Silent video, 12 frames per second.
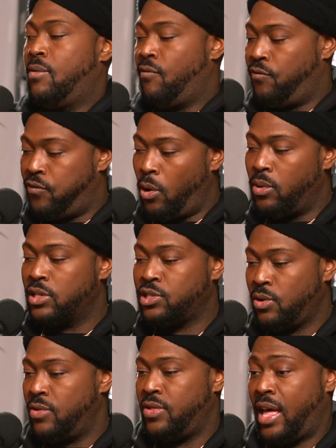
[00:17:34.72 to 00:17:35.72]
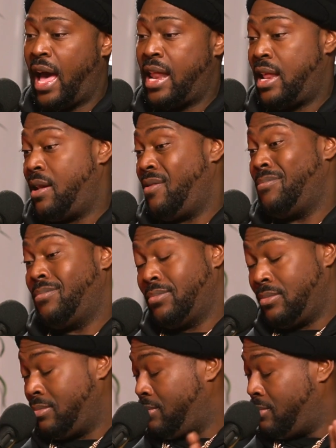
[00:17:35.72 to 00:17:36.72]
Focus on that. And
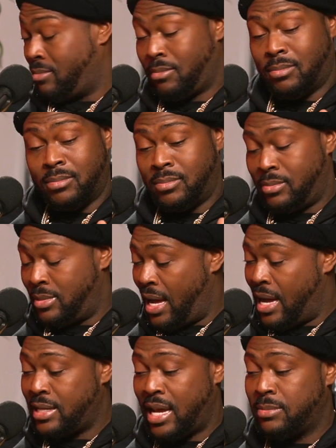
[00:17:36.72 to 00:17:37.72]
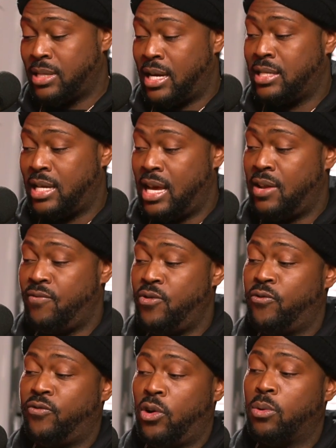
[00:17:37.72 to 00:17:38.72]
9 times out of 10, if
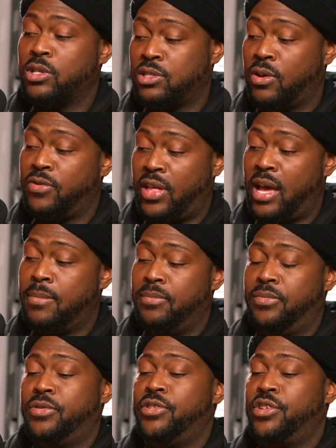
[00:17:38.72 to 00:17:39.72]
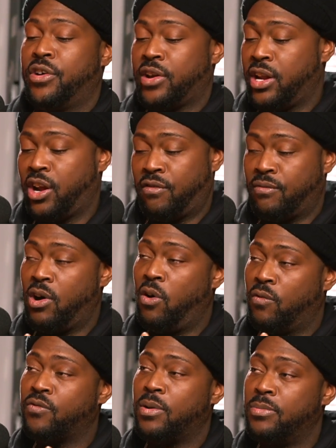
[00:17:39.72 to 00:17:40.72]
you focus on them, you're going to
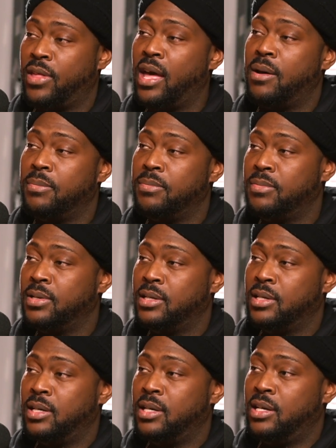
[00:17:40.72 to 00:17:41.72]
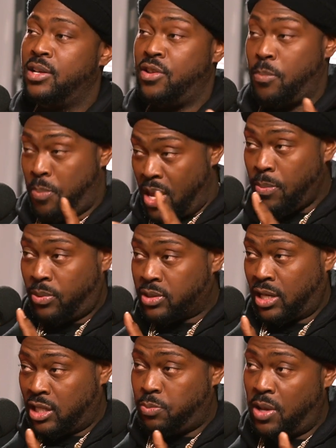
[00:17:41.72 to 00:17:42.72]
grow from them. Your
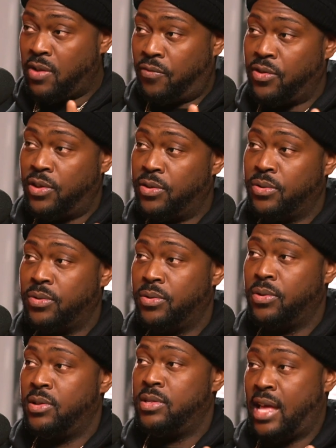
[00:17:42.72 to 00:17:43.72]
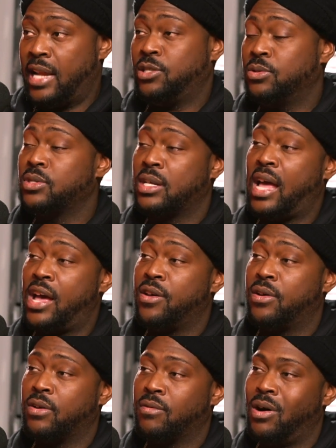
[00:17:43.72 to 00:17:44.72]
people's gonna speak for you. That's how
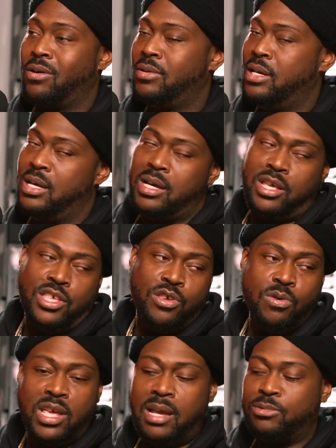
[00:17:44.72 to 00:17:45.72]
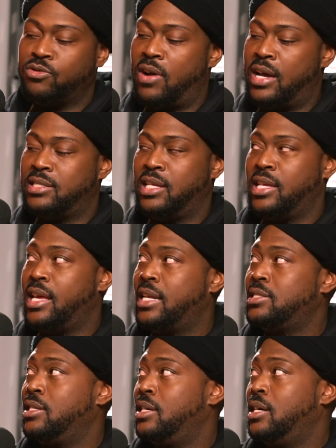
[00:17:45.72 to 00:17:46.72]
you're gonna grow. You keep trying to
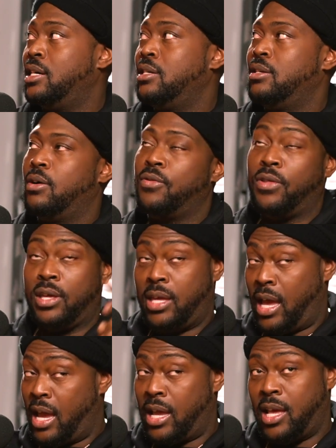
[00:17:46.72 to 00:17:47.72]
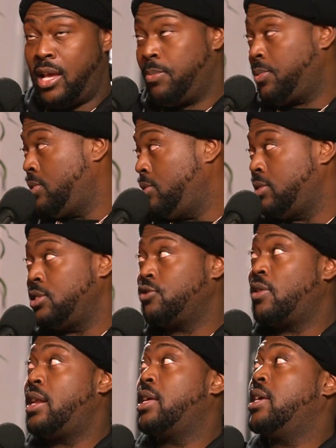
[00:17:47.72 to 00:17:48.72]
get to the gatekeepers and
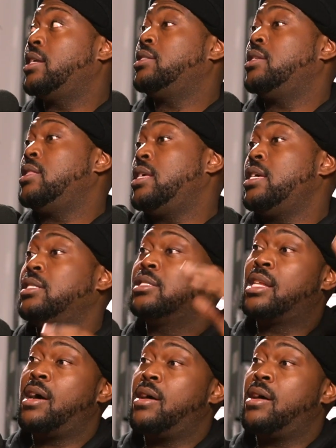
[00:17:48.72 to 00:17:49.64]
trying to get to these.